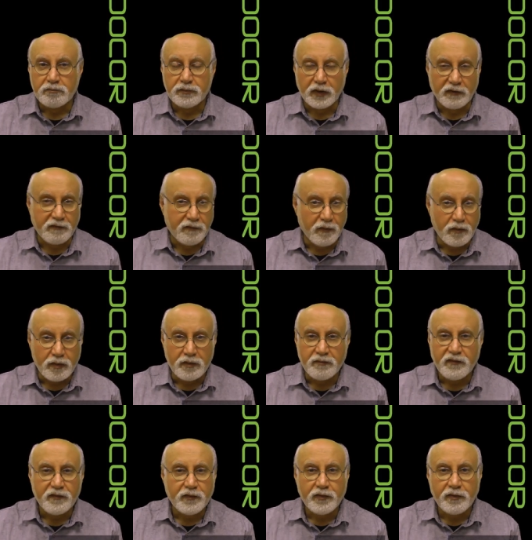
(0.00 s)
a forum
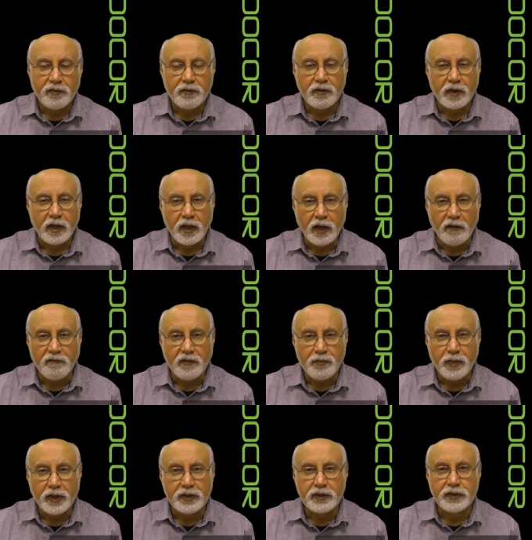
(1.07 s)
for
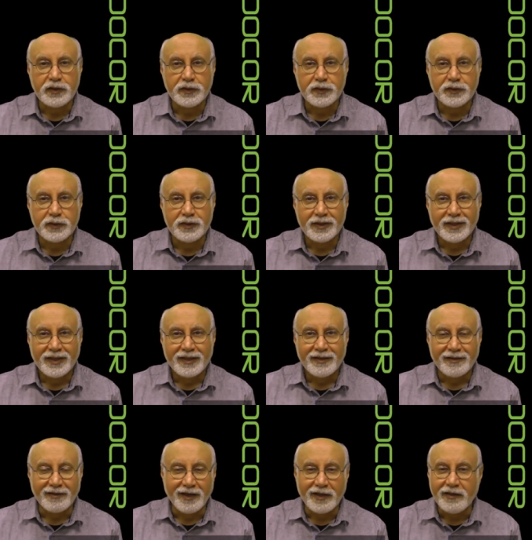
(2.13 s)
everybody to
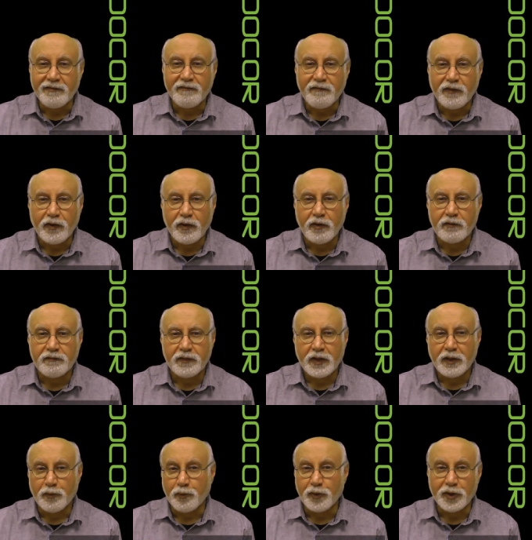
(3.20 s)
get involved.
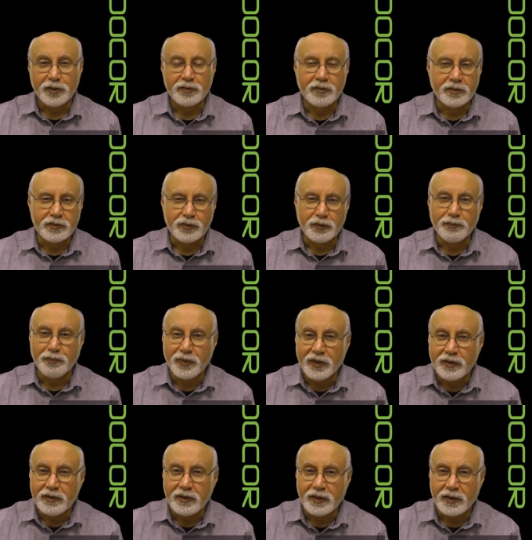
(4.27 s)
We are going to
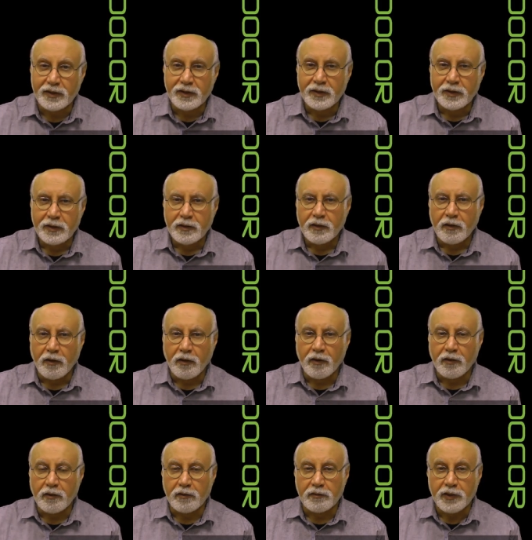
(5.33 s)
build a
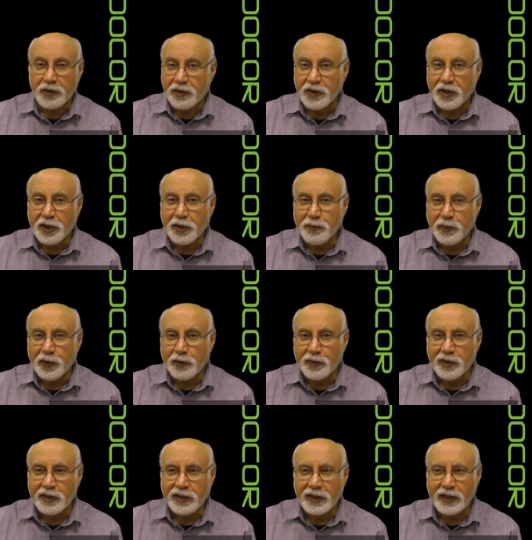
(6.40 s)
uh, learning
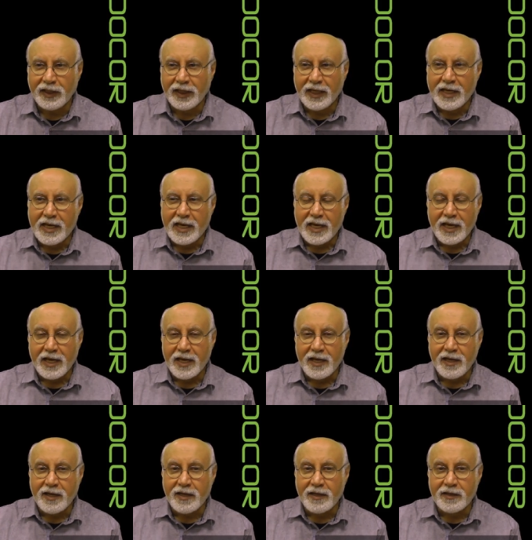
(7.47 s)
community
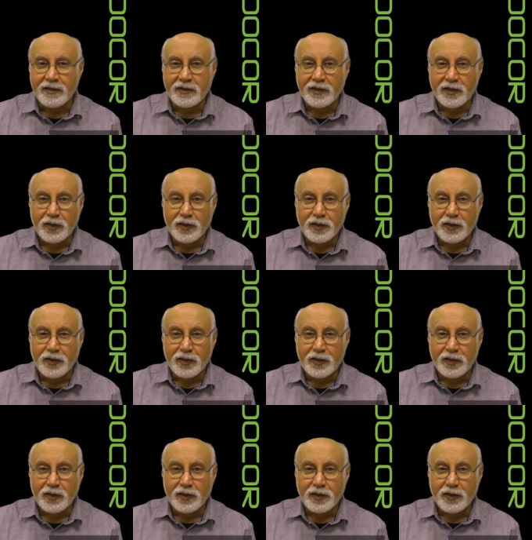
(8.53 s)
and